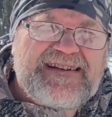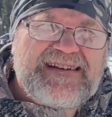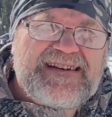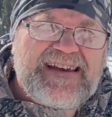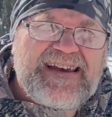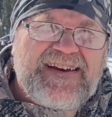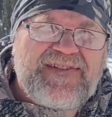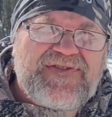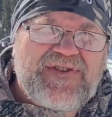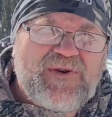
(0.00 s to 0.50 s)

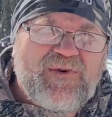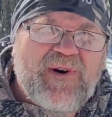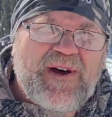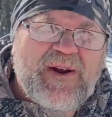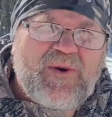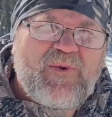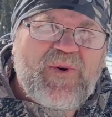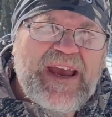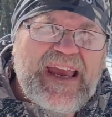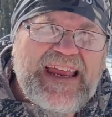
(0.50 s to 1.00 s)
if you want
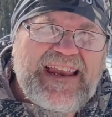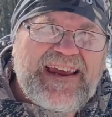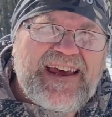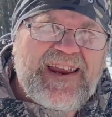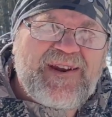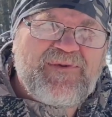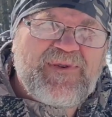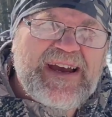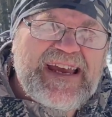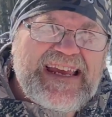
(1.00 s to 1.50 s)
to wait
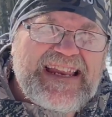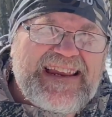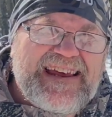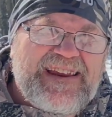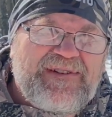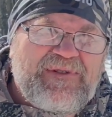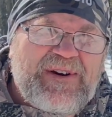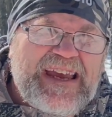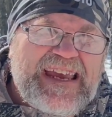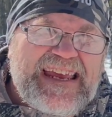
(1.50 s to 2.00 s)
and wait
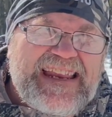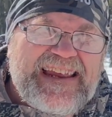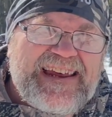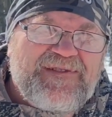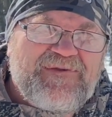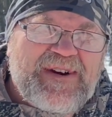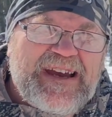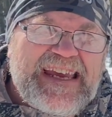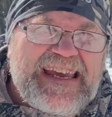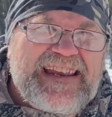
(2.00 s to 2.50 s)
and wait
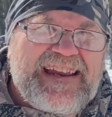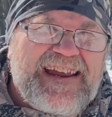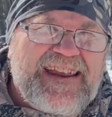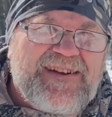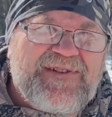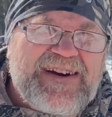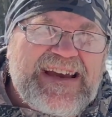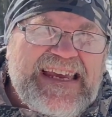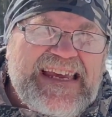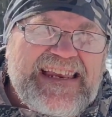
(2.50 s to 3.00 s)
and wait
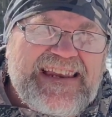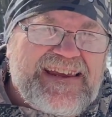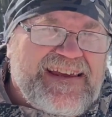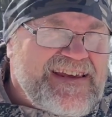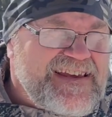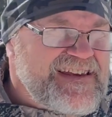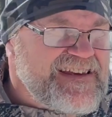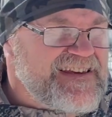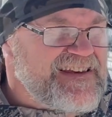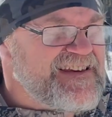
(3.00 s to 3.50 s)
and wait.
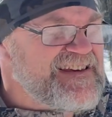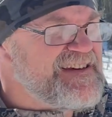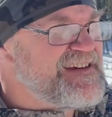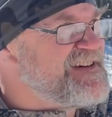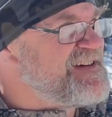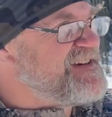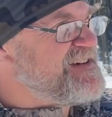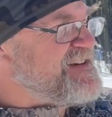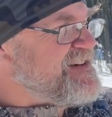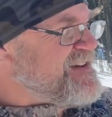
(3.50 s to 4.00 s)

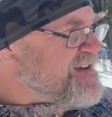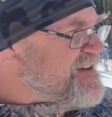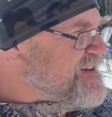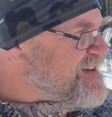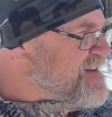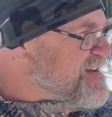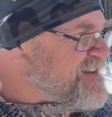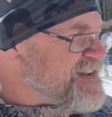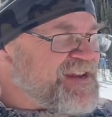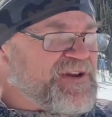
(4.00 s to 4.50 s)

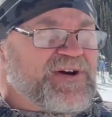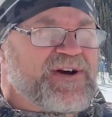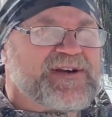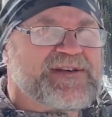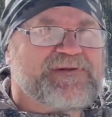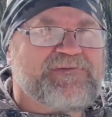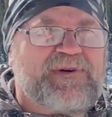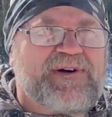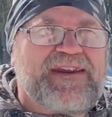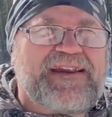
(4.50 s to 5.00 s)
And he
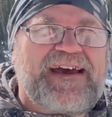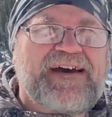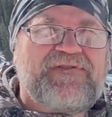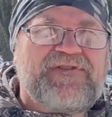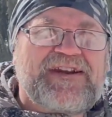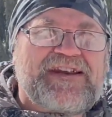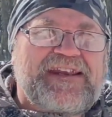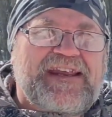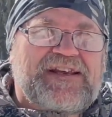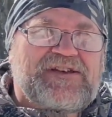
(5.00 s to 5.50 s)
talks about
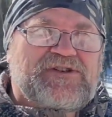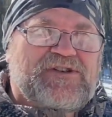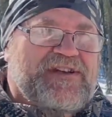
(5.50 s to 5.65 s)
having attention